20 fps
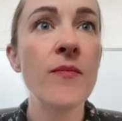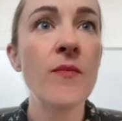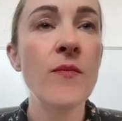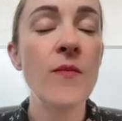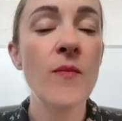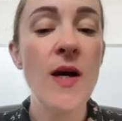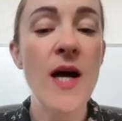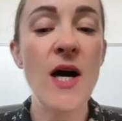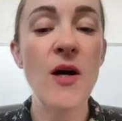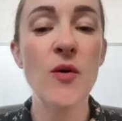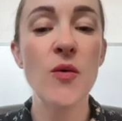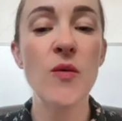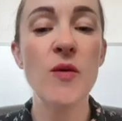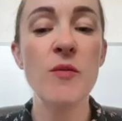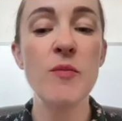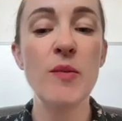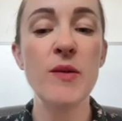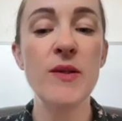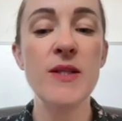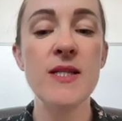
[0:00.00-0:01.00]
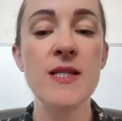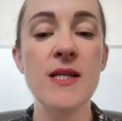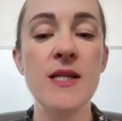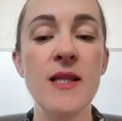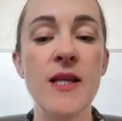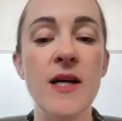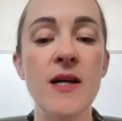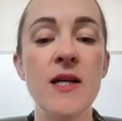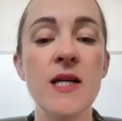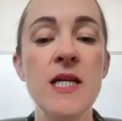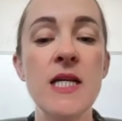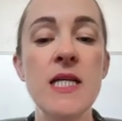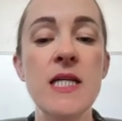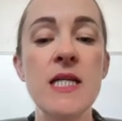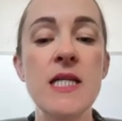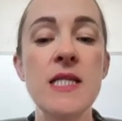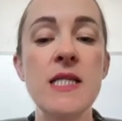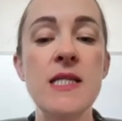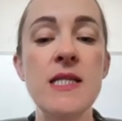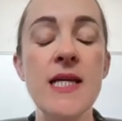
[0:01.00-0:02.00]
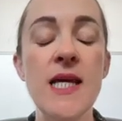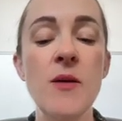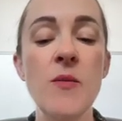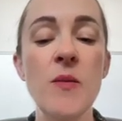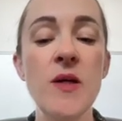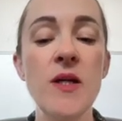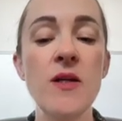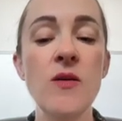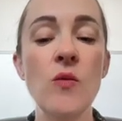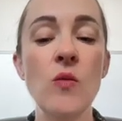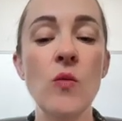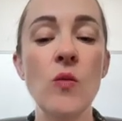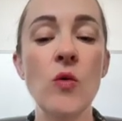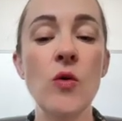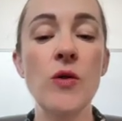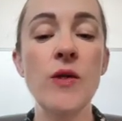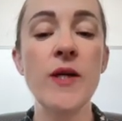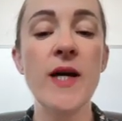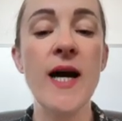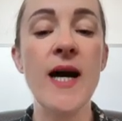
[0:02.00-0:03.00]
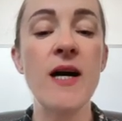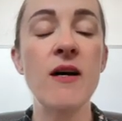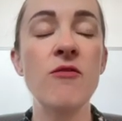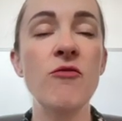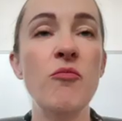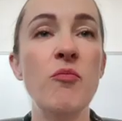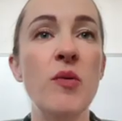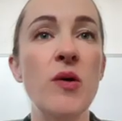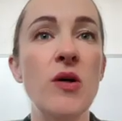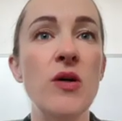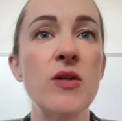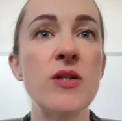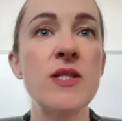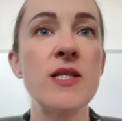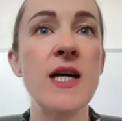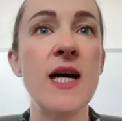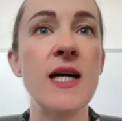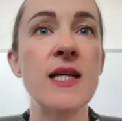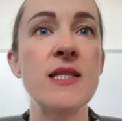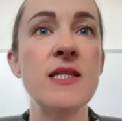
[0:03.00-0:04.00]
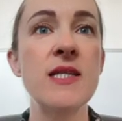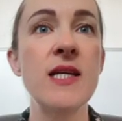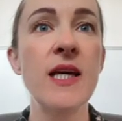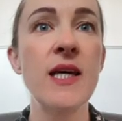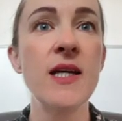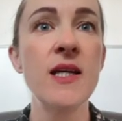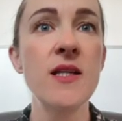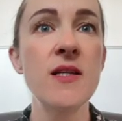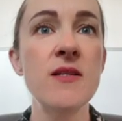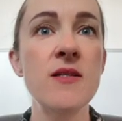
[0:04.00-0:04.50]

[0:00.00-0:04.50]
how can we put this in there? Damien would have bought a ticket